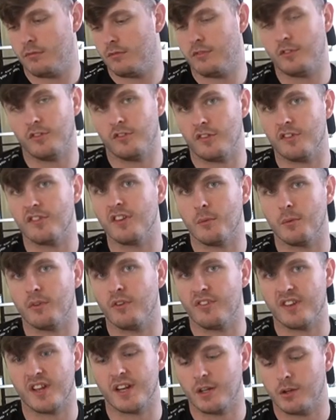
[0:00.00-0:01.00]
just to see whether
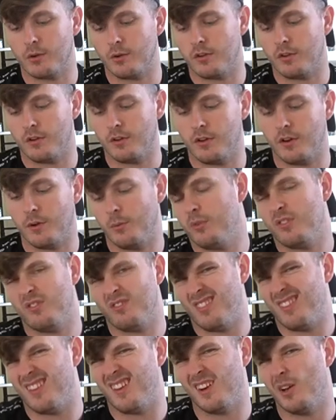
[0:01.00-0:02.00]
it's any good. And it was
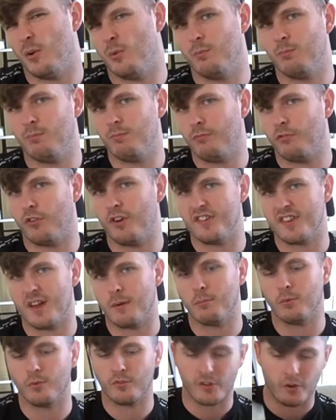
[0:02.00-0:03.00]
a little free
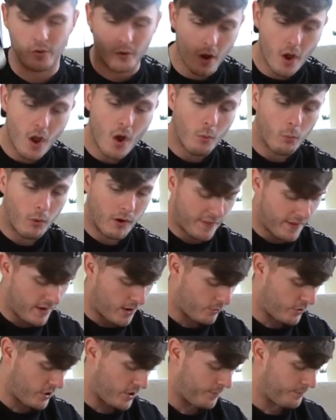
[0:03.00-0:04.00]
sample, so why the
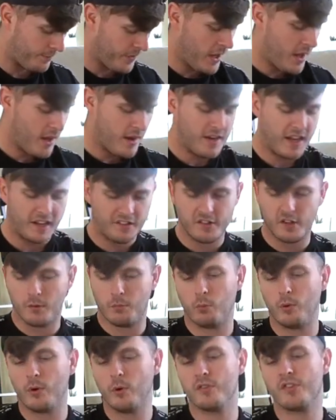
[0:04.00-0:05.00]
hell not? Next
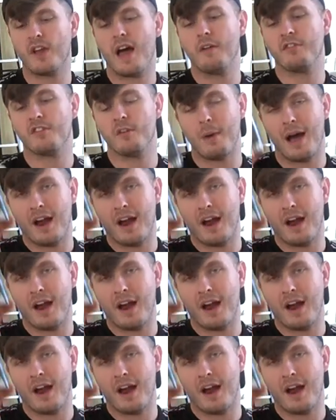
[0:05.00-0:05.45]
up, we also have some